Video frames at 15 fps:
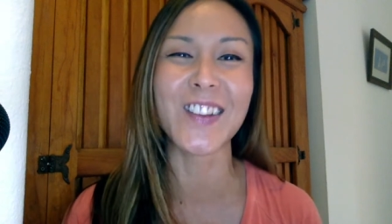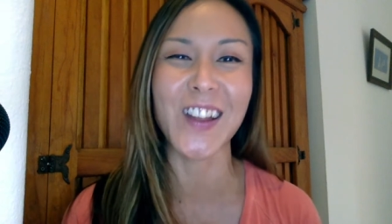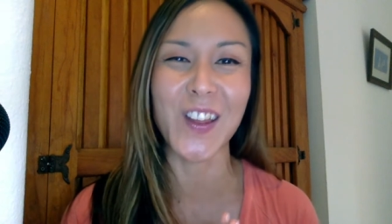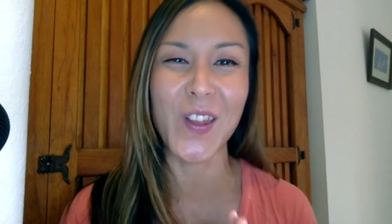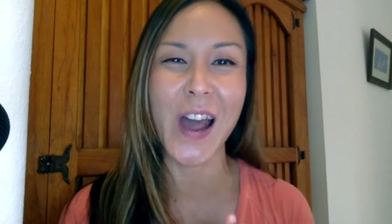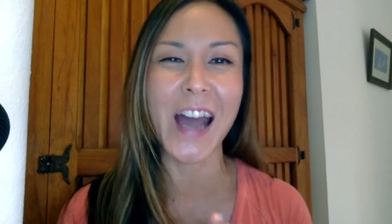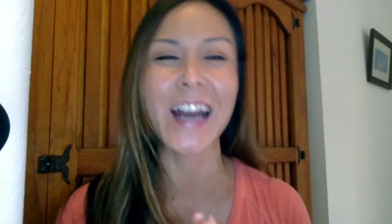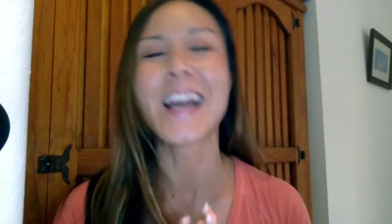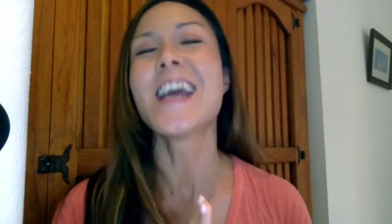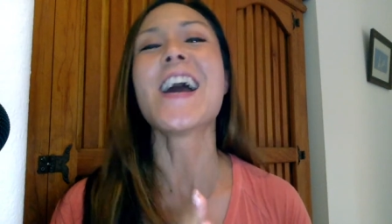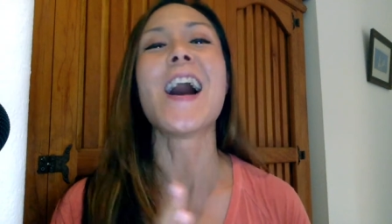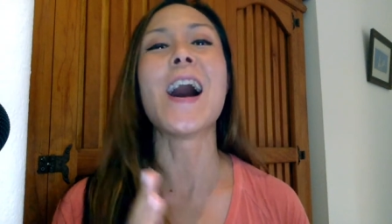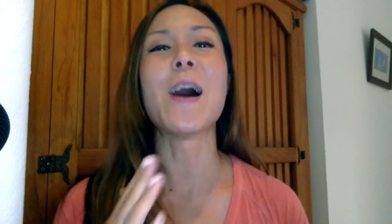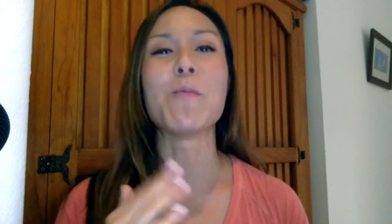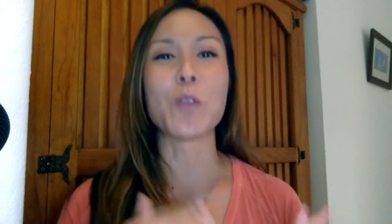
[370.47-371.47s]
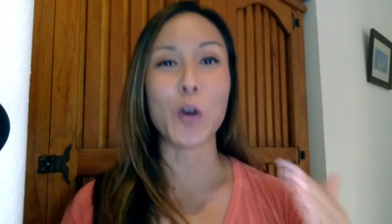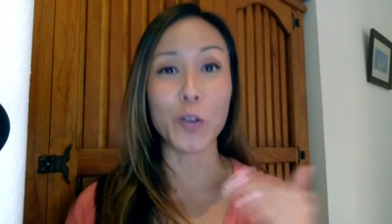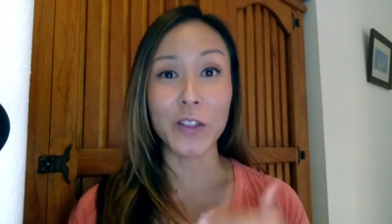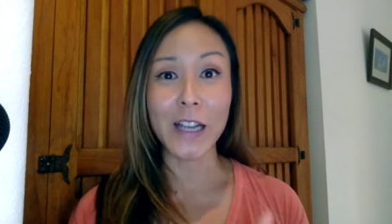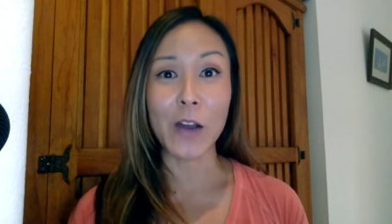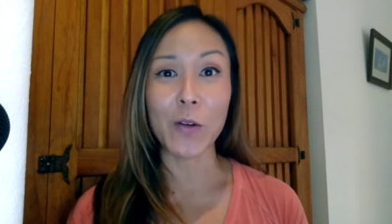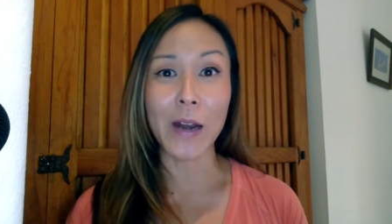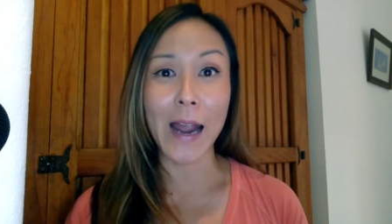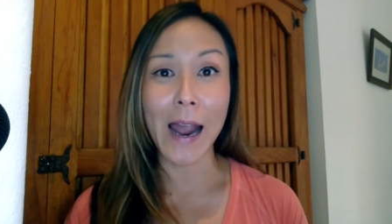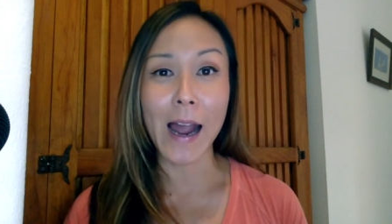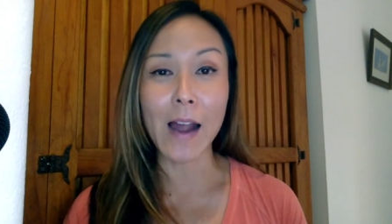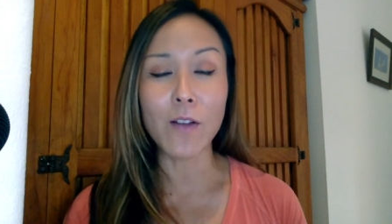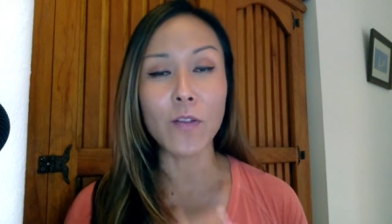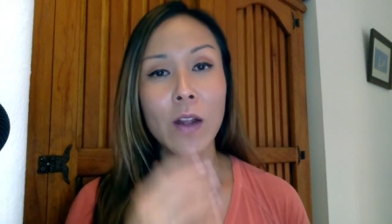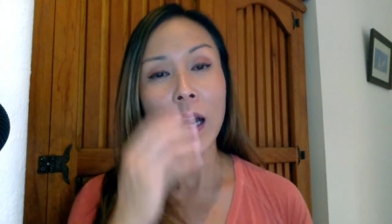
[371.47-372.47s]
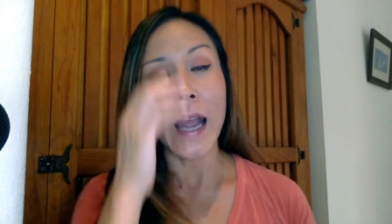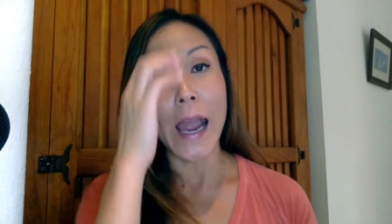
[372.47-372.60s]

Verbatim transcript: like that goes down in half.